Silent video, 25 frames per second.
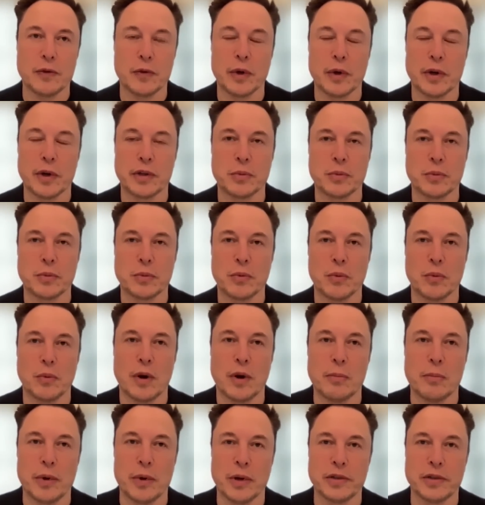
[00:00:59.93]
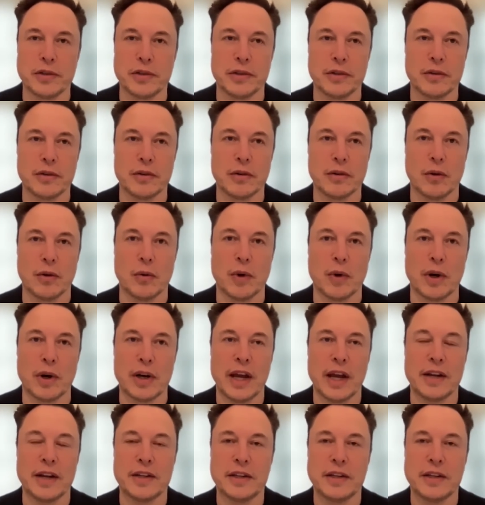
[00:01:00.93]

where it's one person or one